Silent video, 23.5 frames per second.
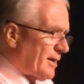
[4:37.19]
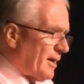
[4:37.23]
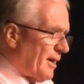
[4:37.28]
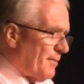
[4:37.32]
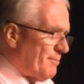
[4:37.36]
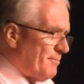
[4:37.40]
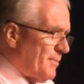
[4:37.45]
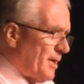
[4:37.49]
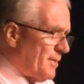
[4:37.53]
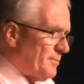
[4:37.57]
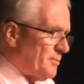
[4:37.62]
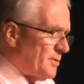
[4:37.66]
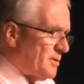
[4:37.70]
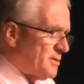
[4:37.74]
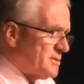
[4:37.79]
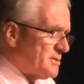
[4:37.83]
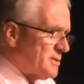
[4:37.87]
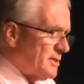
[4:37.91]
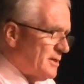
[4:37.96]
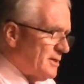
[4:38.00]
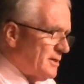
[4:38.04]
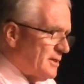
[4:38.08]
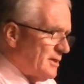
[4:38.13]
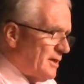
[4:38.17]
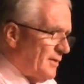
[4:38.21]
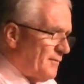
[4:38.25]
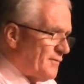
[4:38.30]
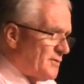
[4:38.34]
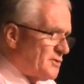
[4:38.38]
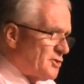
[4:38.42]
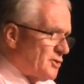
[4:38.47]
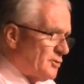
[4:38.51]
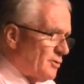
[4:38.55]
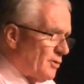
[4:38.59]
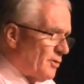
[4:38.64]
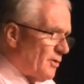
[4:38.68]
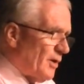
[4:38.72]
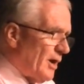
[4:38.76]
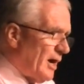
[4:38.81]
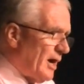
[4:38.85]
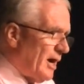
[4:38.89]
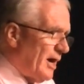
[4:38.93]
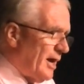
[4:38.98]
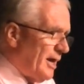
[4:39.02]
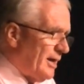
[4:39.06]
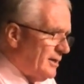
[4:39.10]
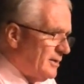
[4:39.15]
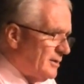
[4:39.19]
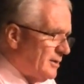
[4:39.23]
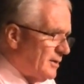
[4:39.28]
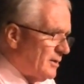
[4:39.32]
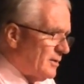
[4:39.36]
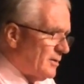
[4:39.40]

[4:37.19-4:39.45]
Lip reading: club members, if it's you or I,